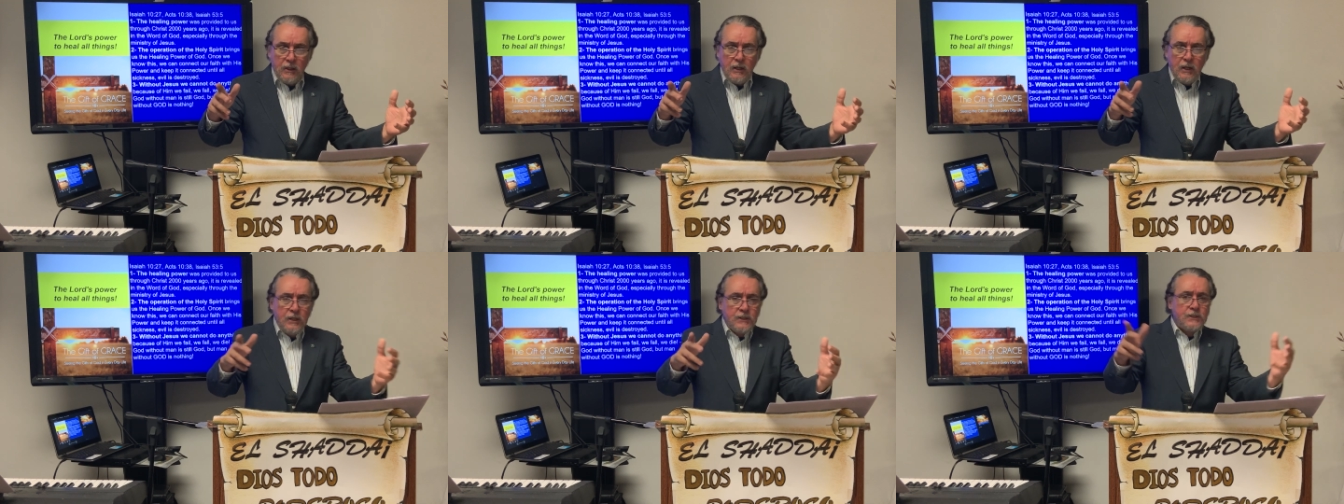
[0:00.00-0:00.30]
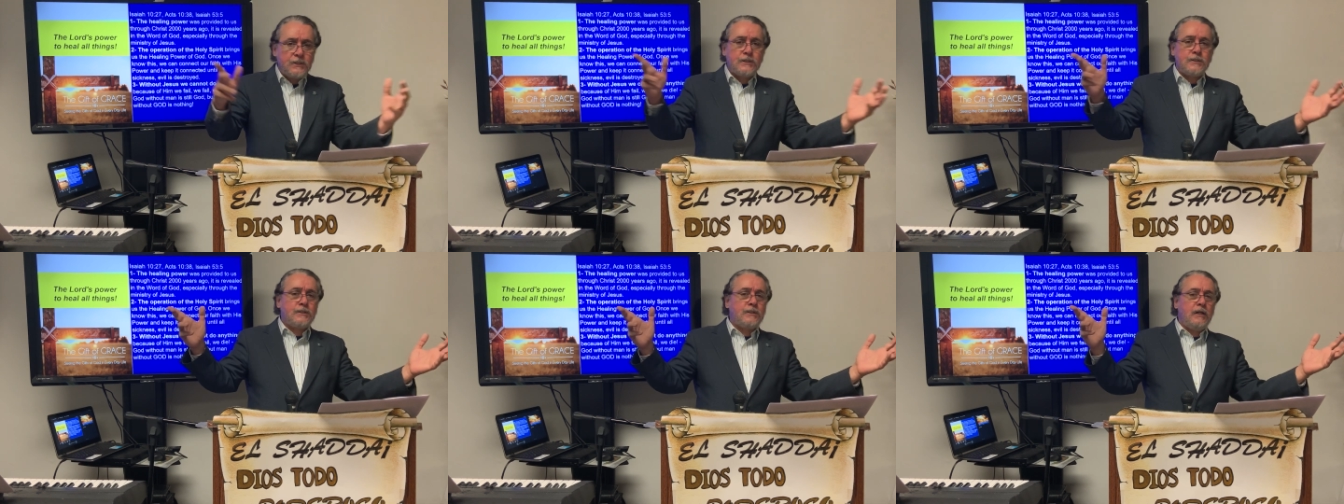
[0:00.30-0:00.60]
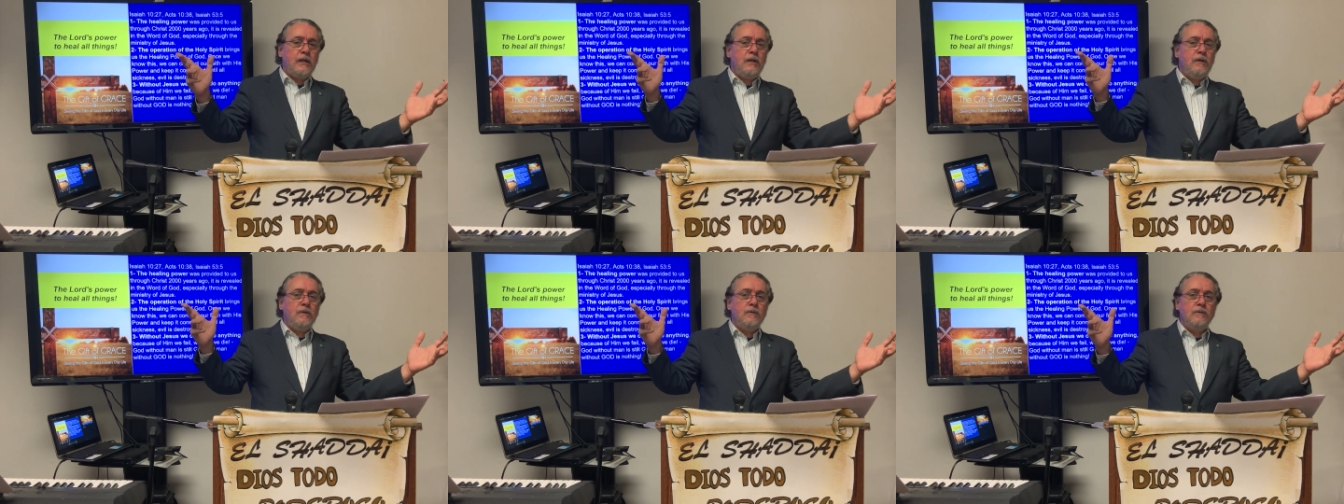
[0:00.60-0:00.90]
is
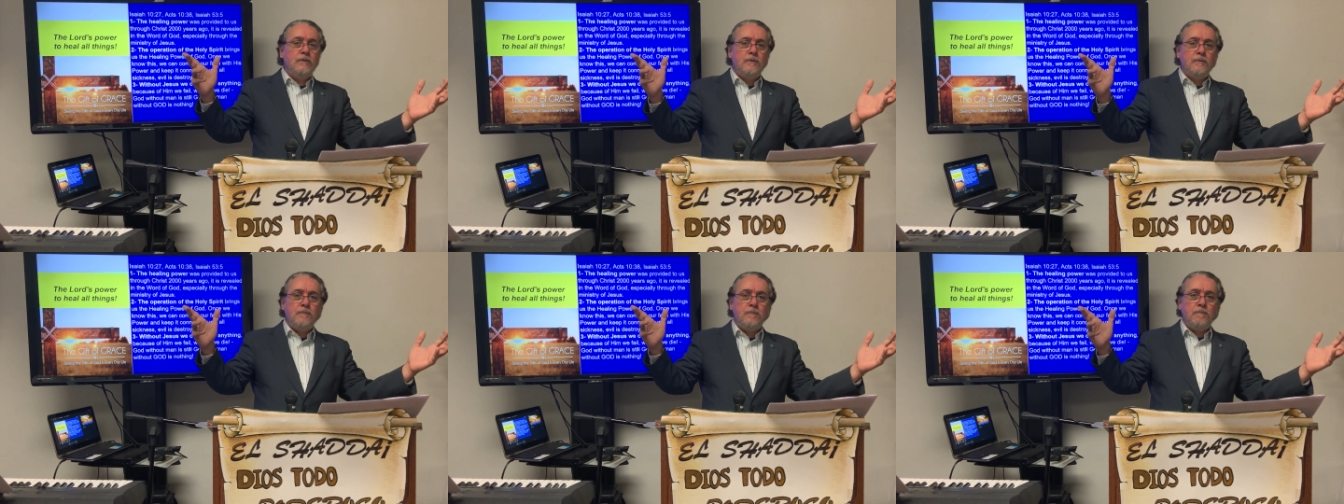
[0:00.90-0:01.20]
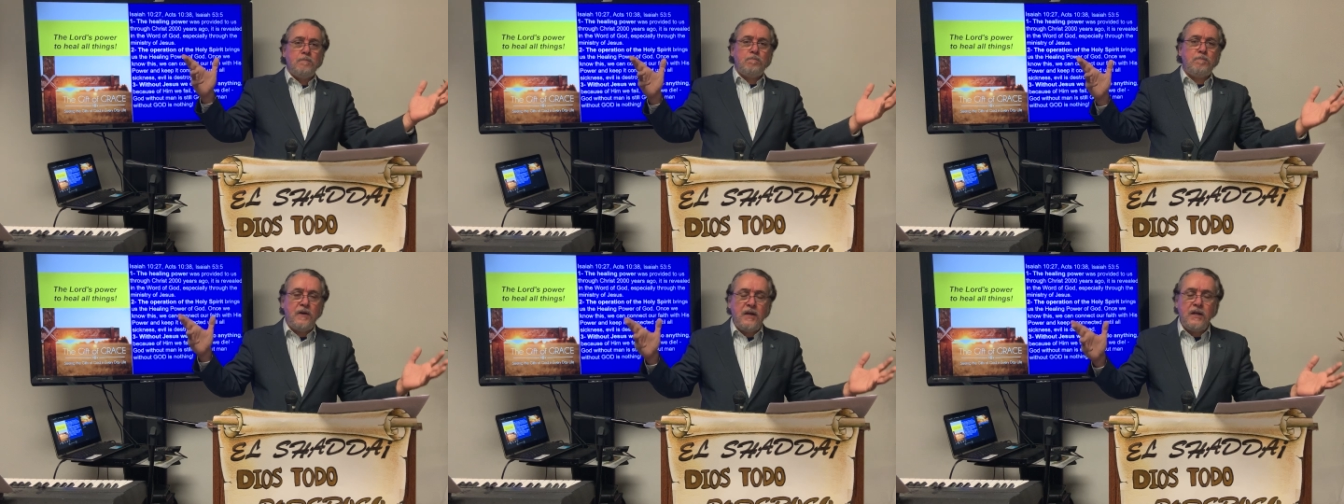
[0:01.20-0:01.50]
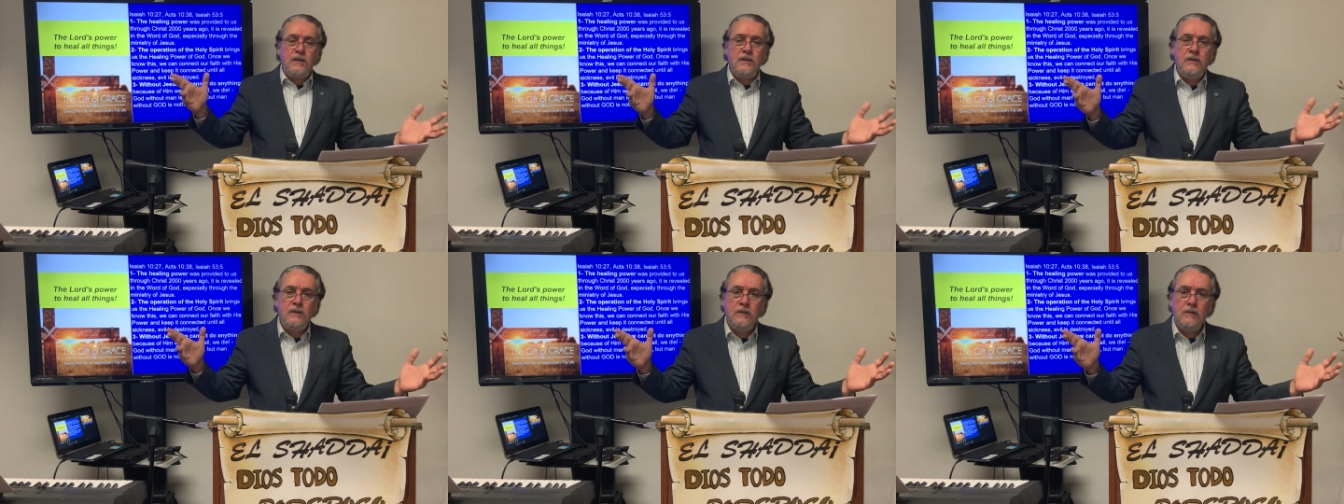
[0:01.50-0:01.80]
still
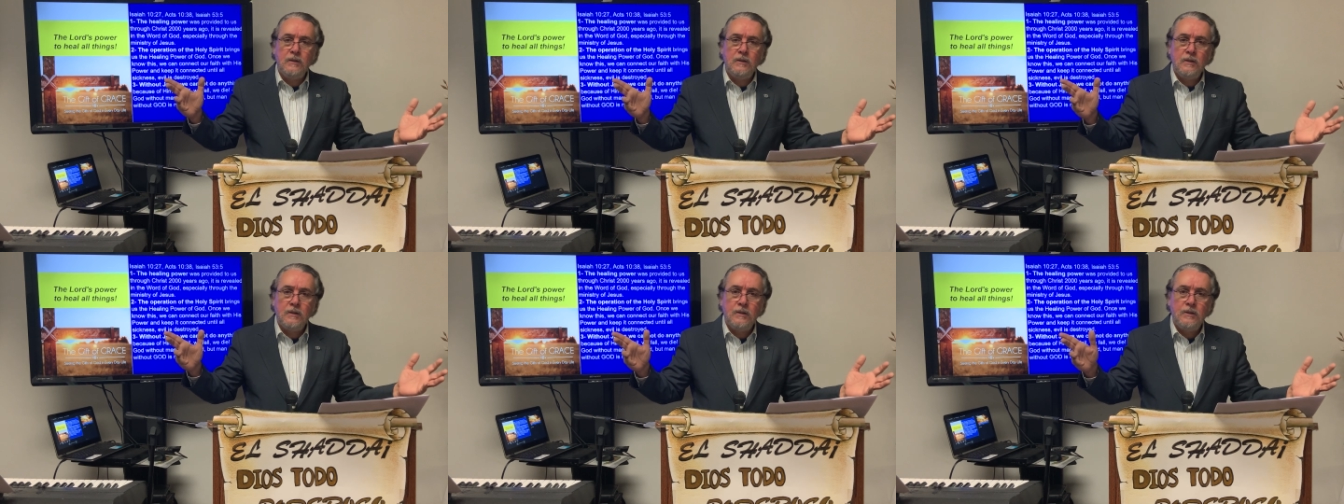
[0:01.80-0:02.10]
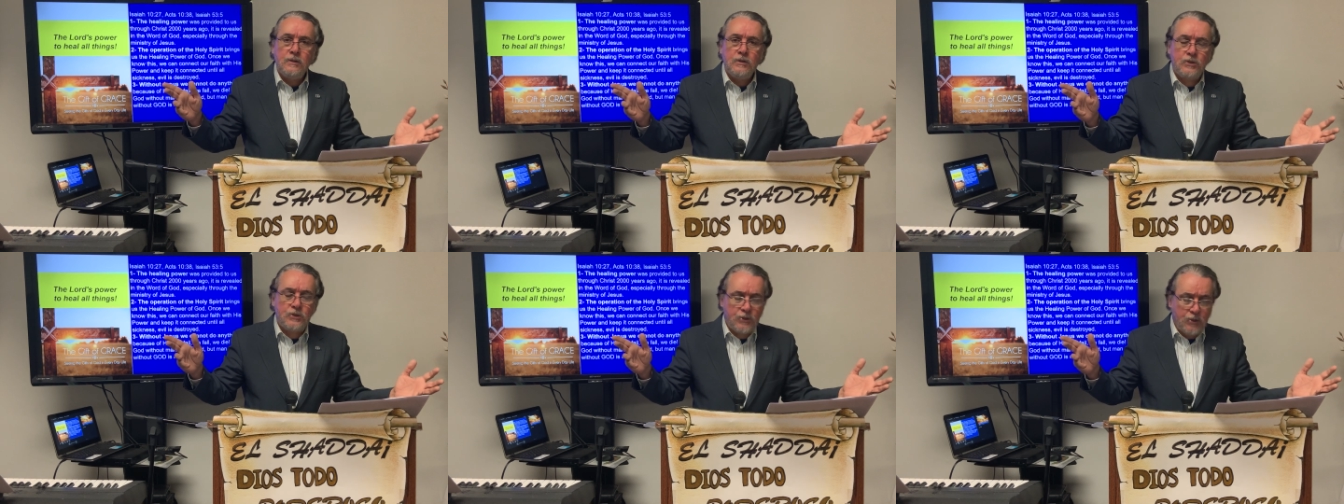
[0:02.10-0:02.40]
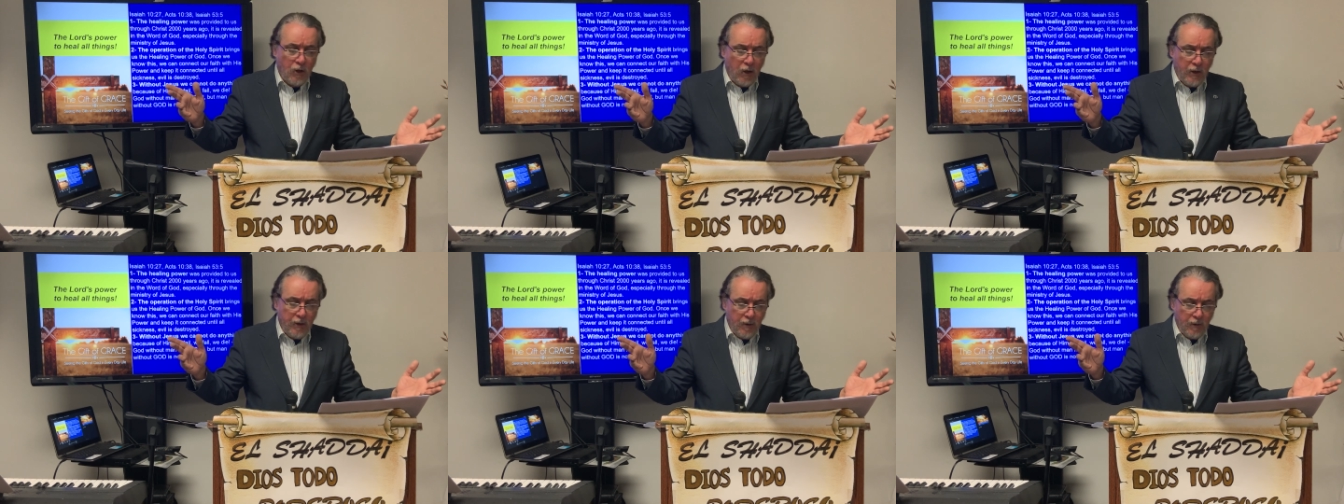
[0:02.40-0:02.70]
being
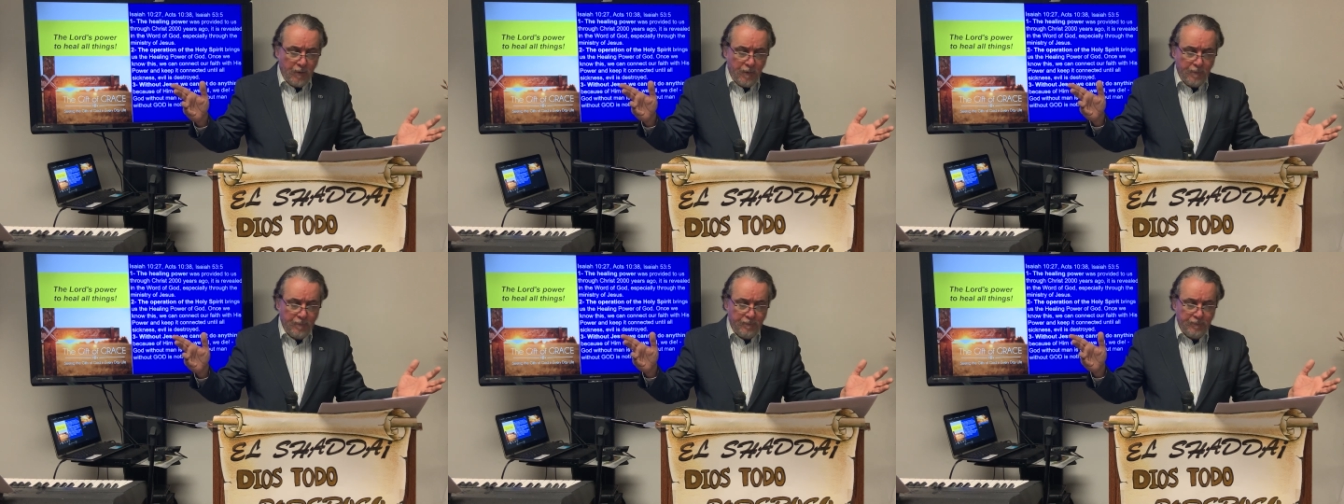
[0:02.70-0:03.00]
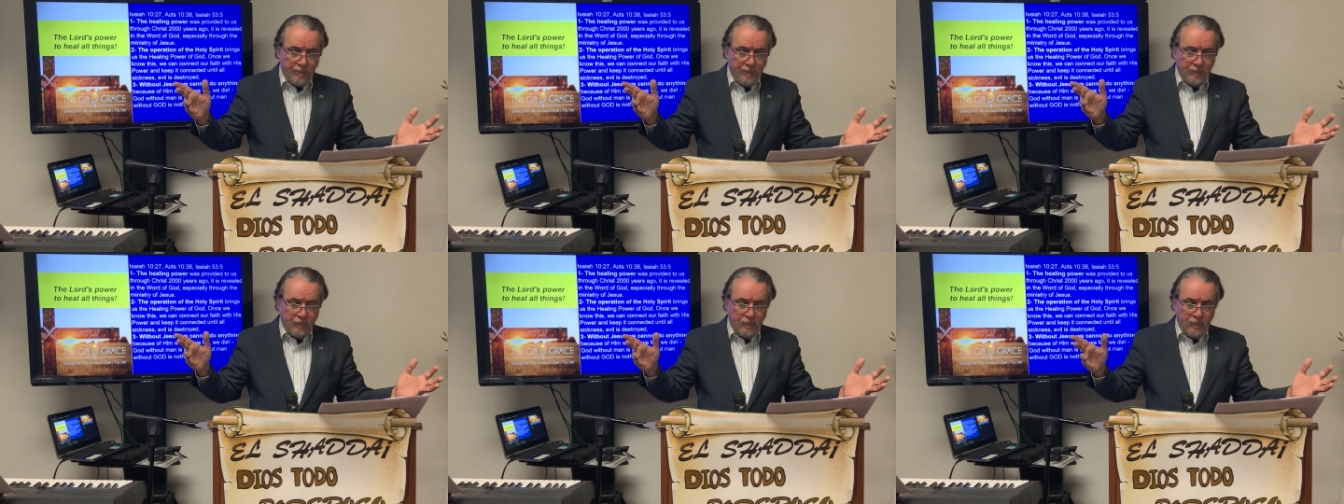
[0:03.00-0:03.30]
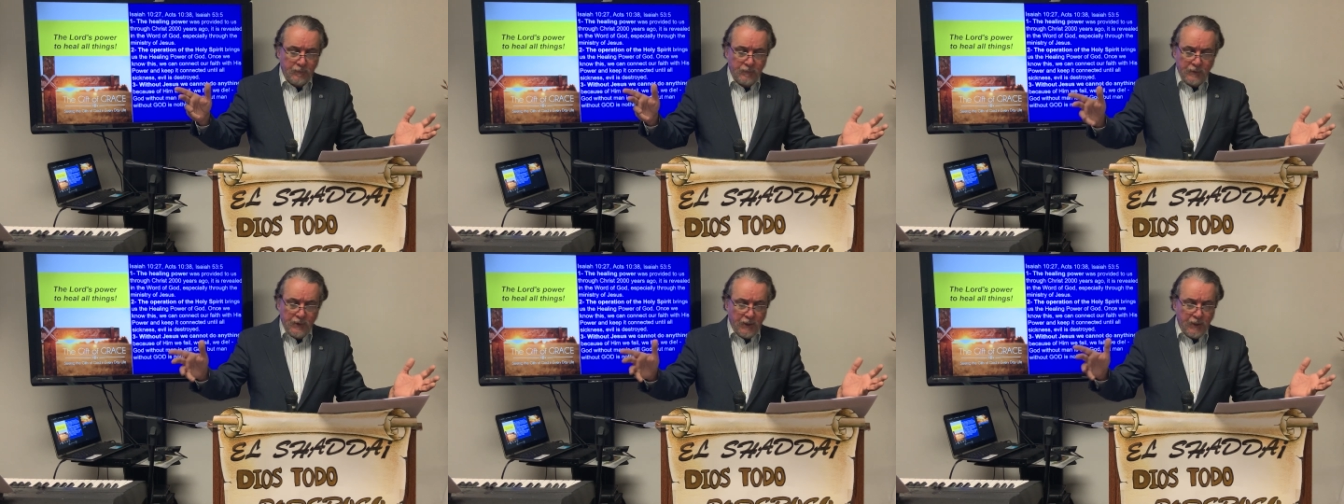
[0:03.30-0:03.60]

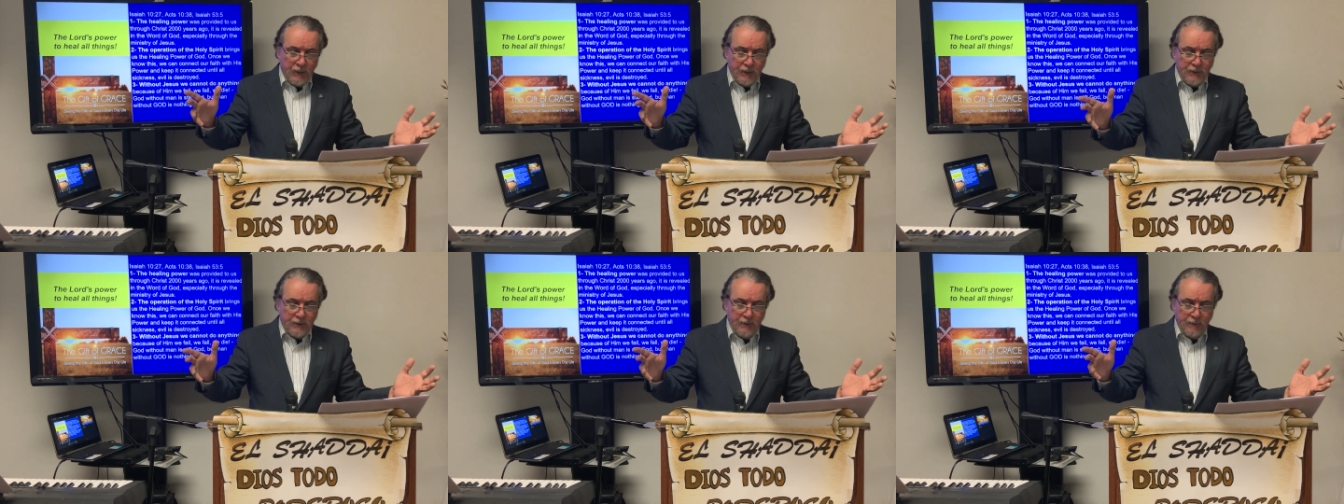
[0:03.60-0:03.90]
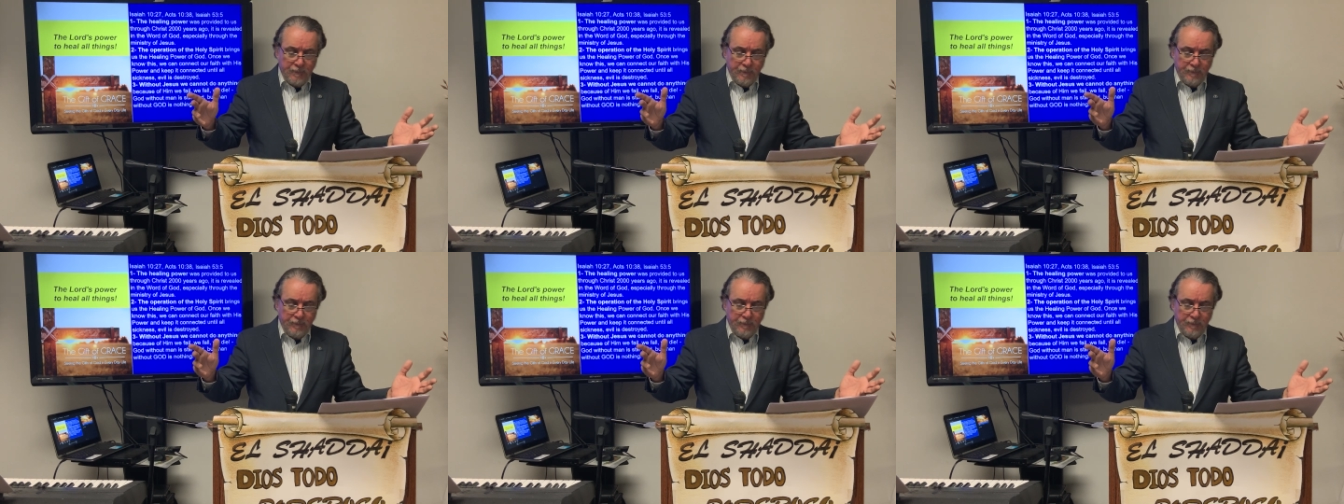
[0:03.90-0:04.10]
soil, dirt.